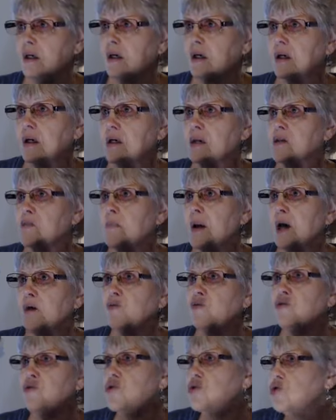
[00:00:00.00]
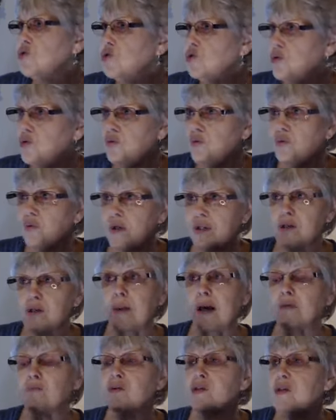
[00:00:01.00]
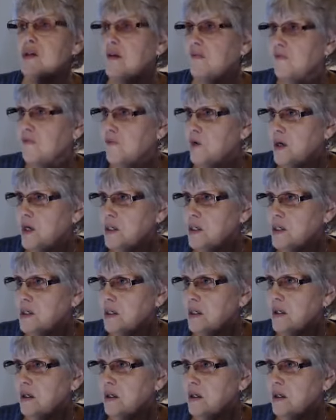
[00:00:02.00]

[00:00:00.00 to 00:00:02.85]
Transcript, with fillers: It's about new. It's about different.